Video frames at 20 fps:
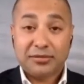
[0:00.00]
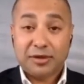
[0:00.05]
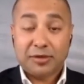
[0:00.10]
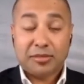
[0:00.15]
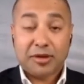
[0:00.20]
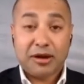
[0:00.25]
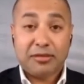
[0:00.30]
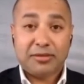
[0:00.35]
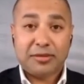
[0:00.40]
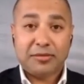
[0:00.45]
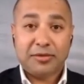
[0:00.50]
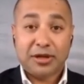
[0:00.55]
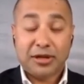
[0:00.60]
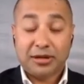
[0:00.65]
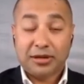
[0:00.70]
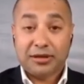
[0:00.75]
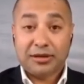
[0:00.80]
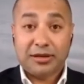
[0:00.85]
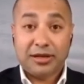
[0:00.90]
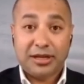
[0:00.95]
No problem. We
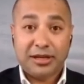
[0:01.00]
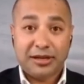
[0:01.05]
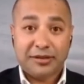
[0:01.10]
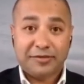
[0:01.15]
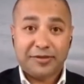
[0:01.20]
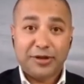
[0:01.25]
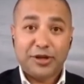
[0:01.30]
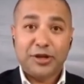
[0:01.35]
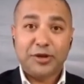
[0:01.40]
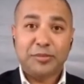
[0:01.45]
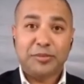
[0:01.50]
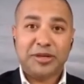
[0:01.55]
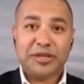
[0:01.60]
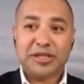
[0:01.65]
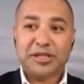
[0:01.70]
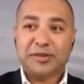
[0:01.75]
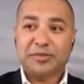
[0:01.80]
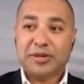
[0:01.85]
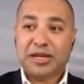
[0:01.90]
are all here for new business.